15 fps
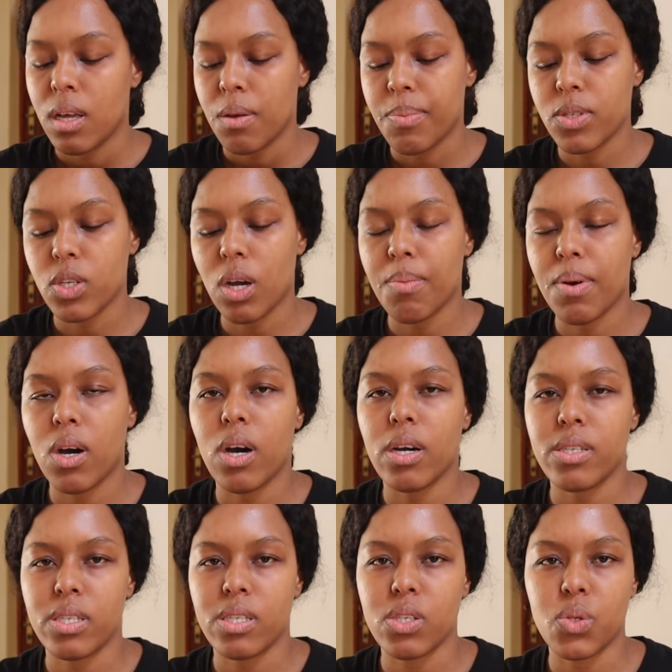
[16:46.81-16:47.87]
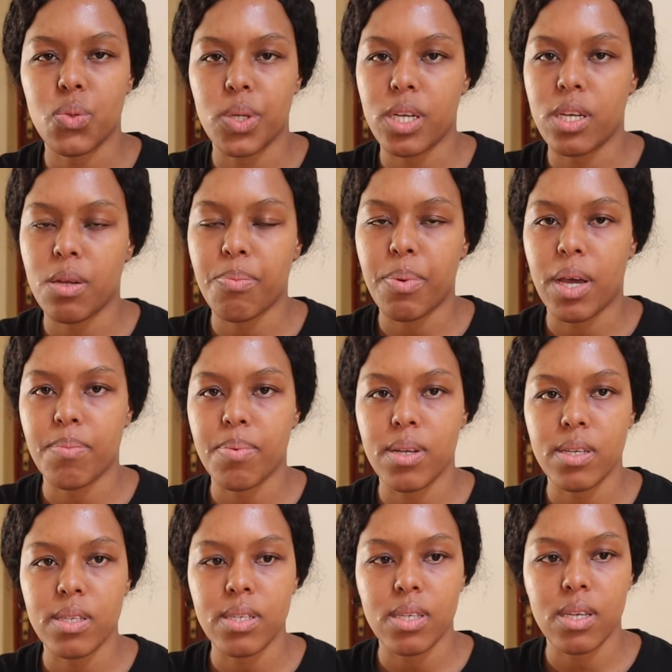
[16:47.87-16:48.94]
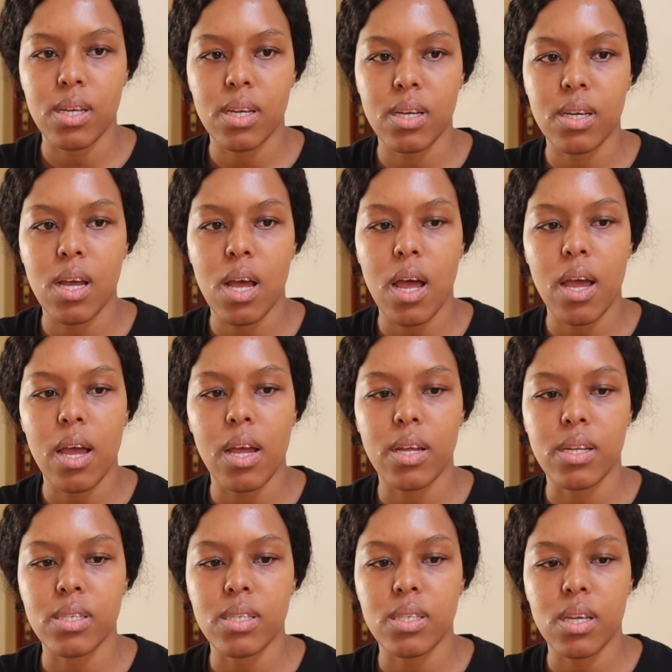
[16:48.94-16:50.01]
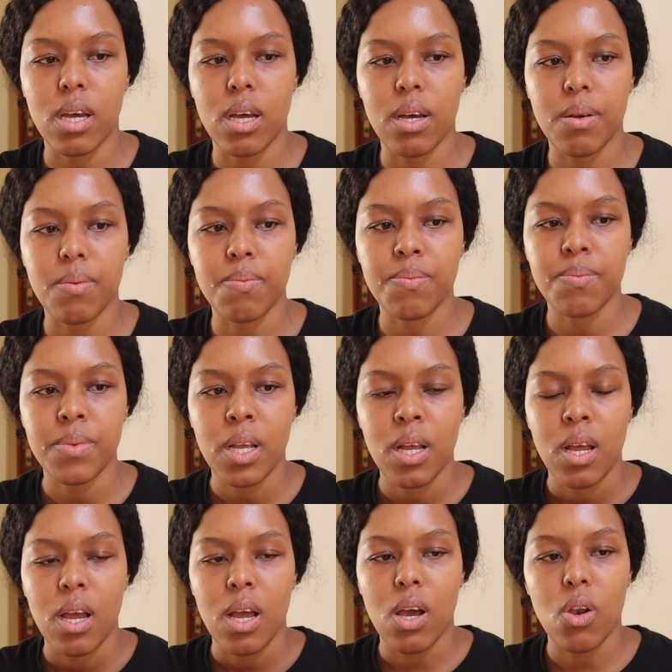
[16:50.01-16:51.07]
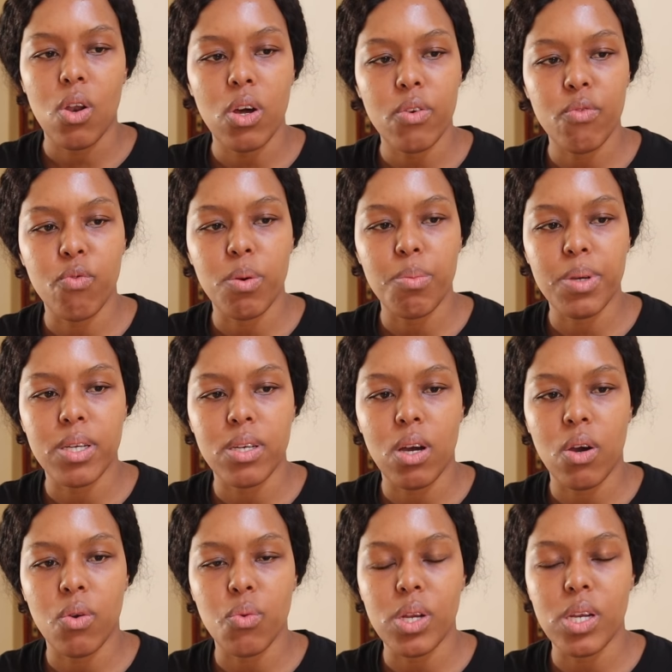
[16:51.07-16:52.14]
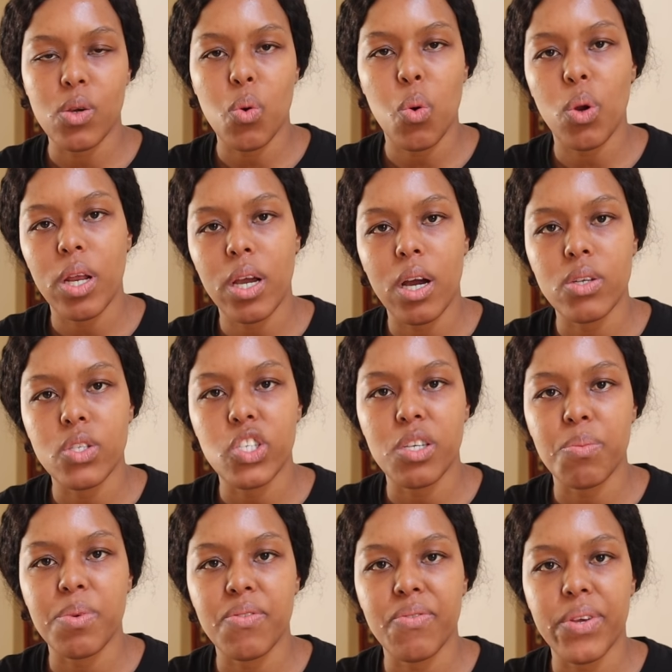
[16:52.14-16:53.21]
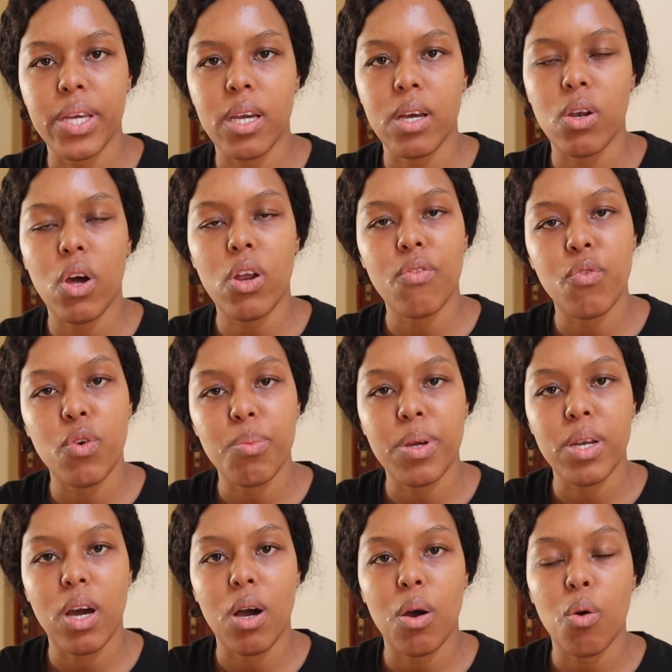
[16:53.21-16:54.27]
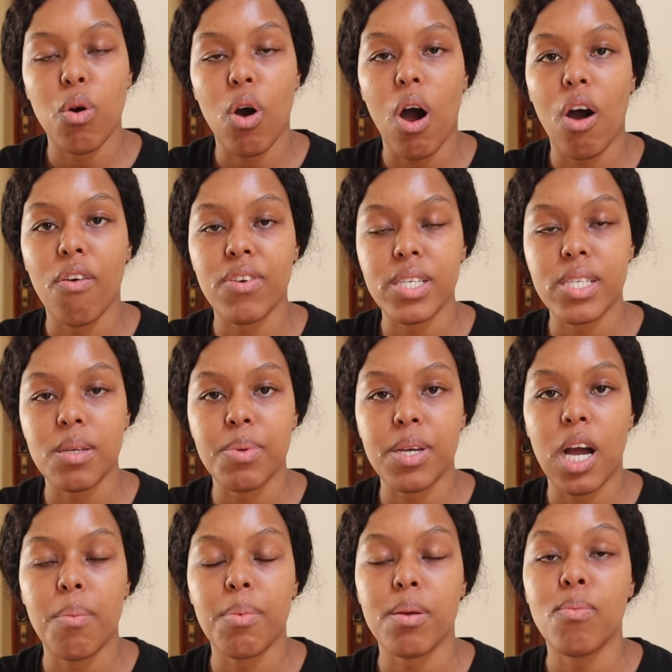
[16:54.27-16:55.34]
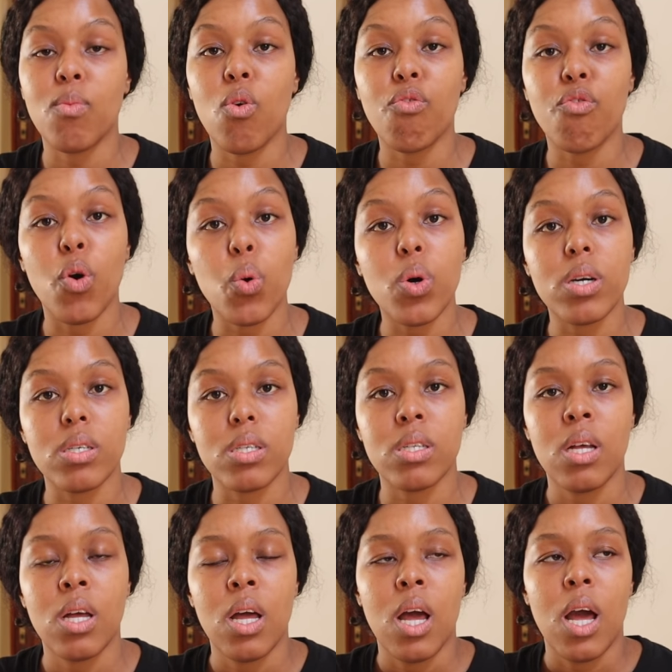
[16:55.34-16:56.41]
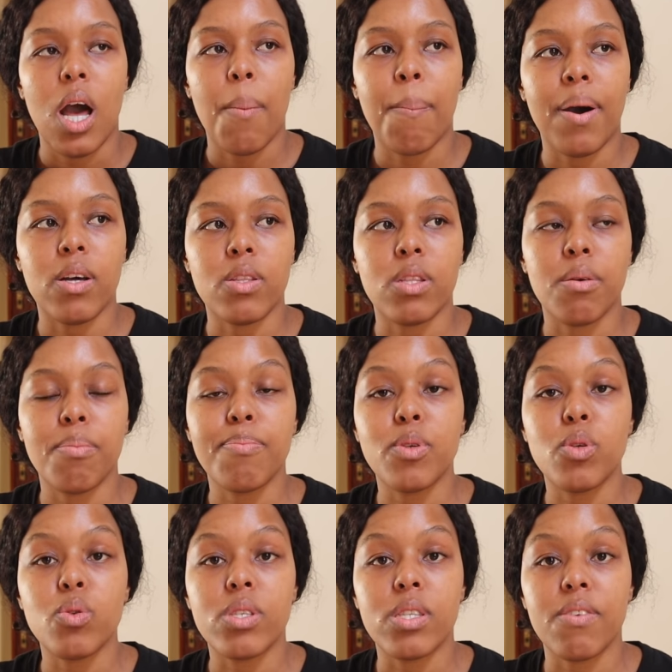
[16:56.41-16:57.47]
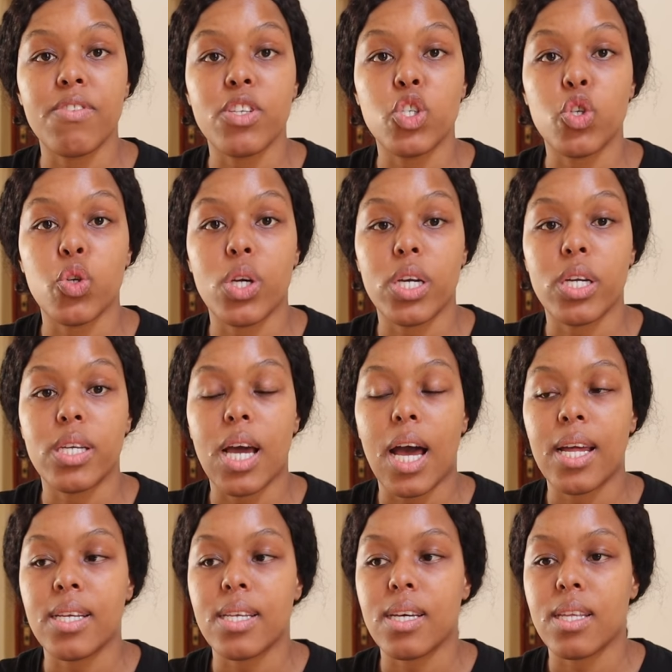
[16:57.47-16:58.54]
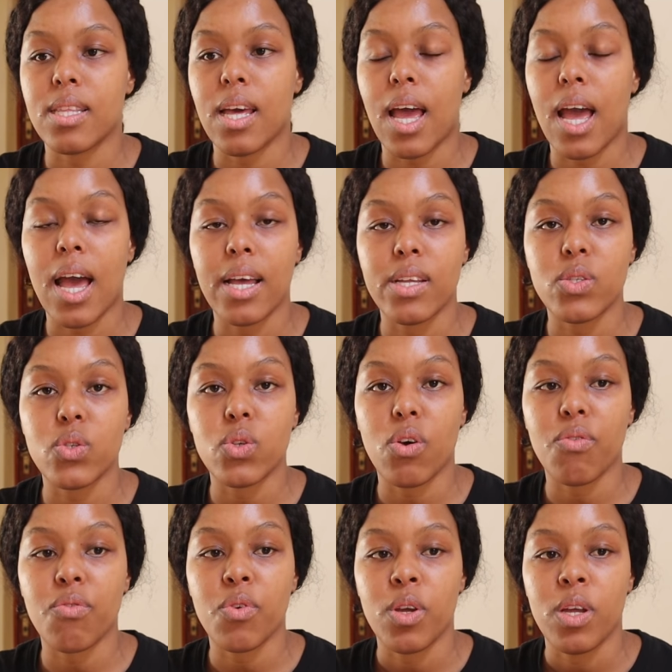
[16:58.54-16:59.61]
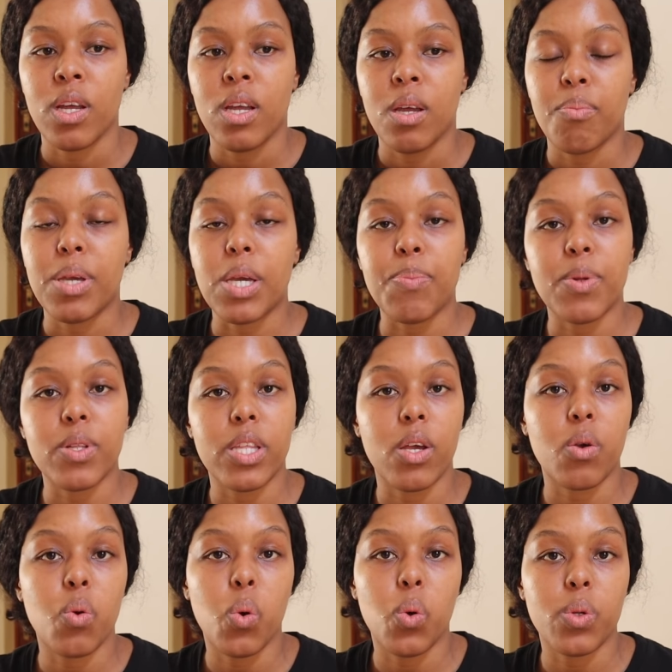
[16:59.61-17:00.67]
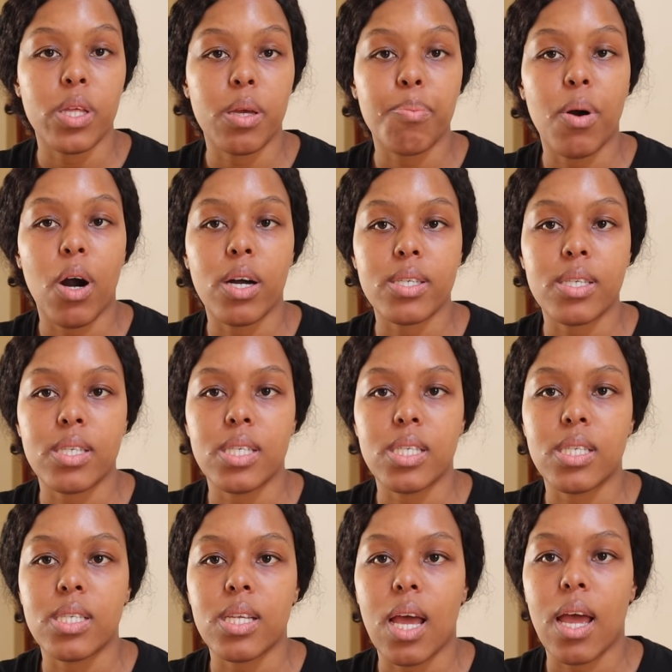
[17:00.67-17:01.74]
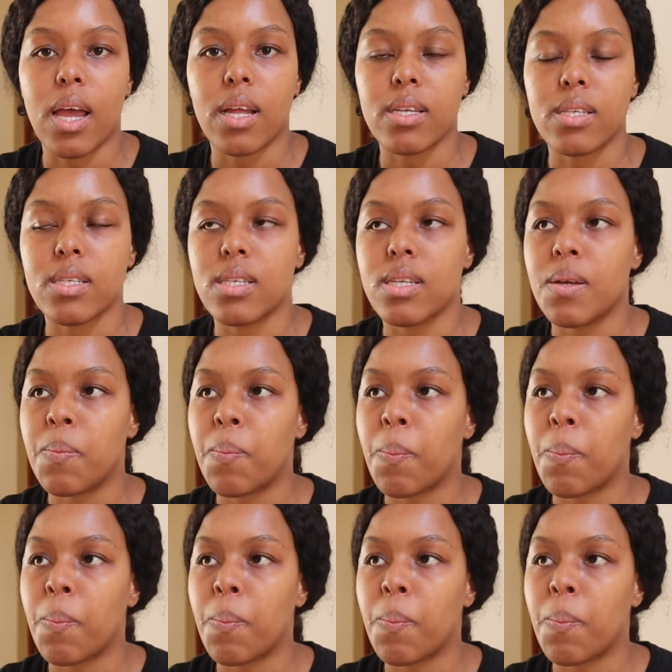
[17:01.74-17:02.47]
but yeah, my heart is just really in a bad place today. And, a lot of women are really calling out GBV. A lot of women are obviously becoming more vocal about the abuse they've endured under the hands of people they call their partners. And,